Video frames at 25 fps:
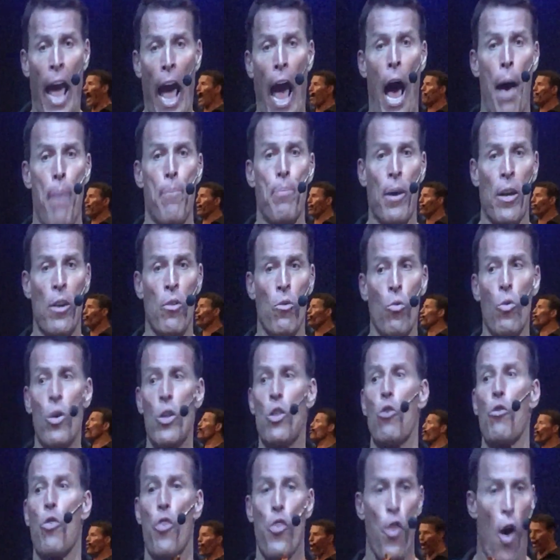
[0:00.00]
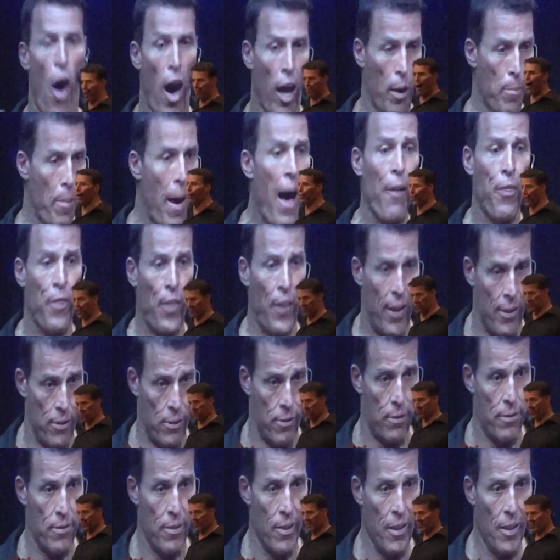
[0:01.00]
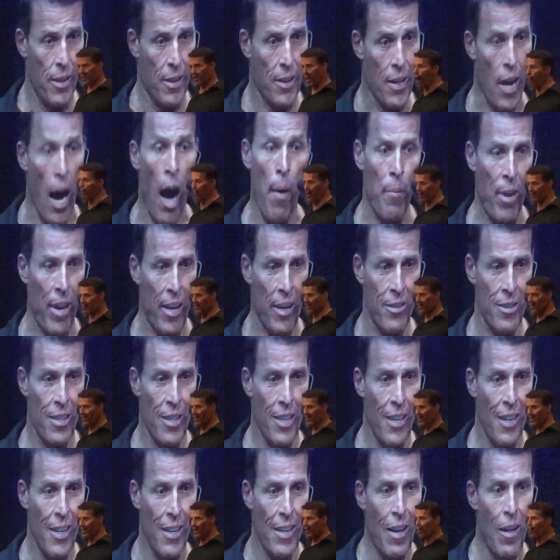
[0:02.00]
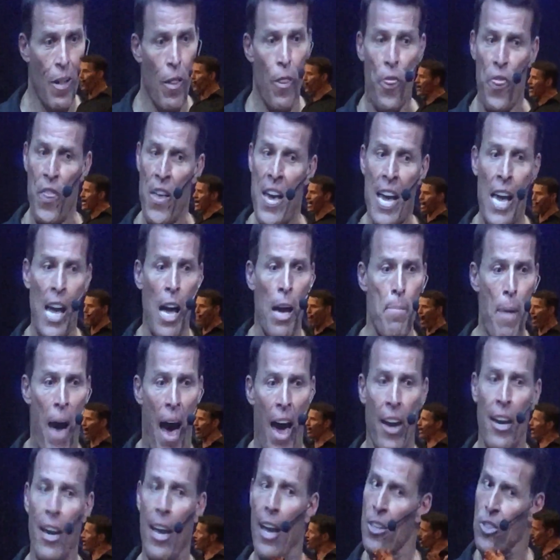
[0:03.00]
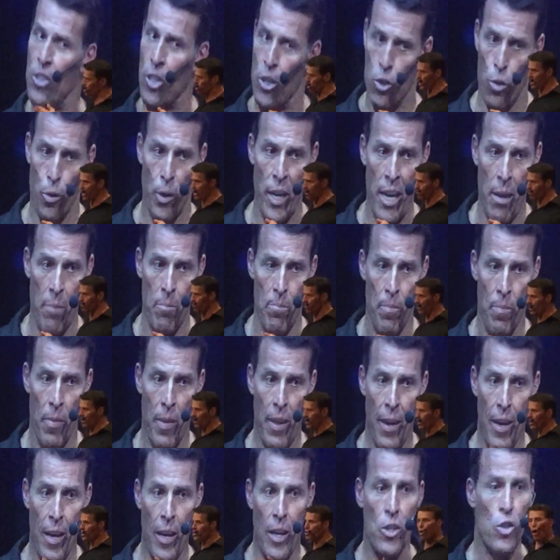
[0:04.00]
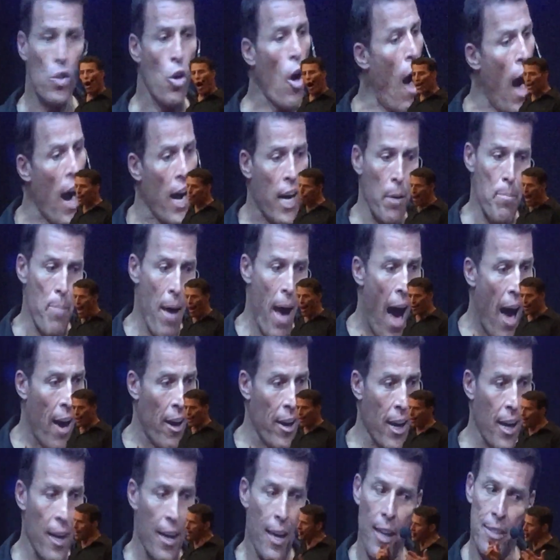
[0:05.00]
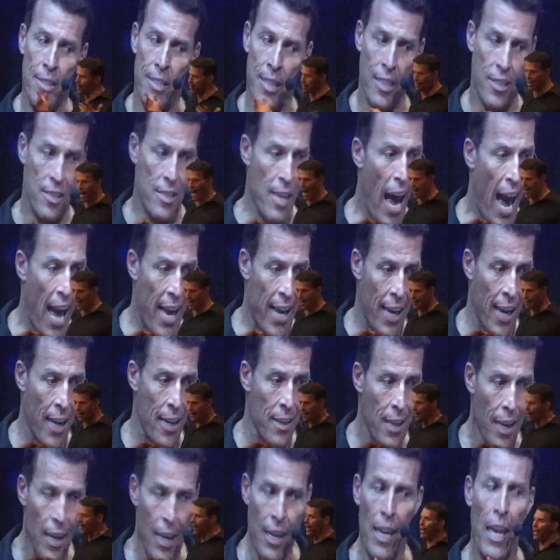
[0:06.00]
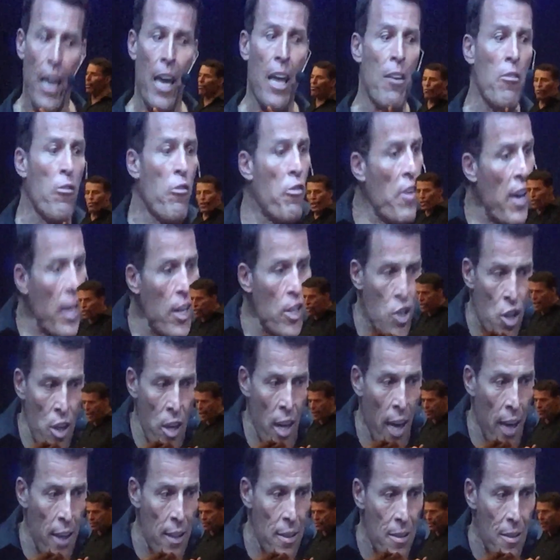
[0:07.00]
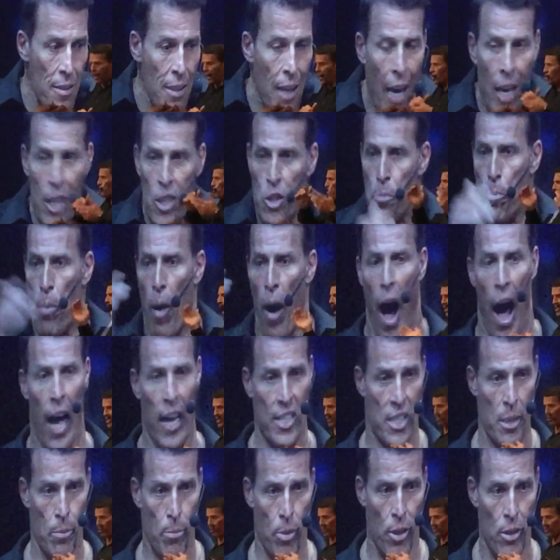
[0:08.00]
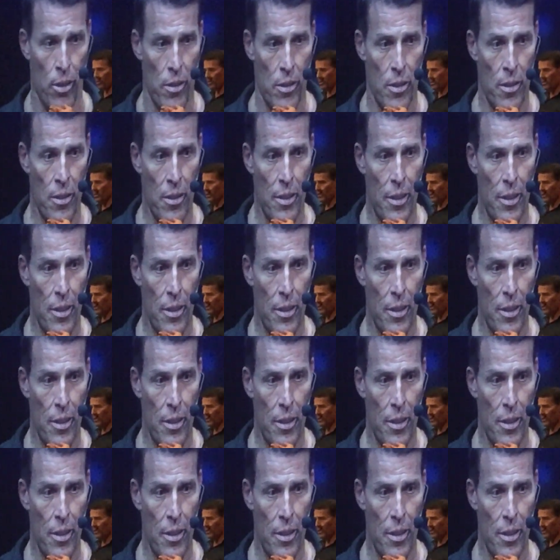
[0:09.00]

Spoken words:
happen when you thought about this coming. Thinking about it, it's a dream. Talk about it, it's exciting. Envision it, it's possible.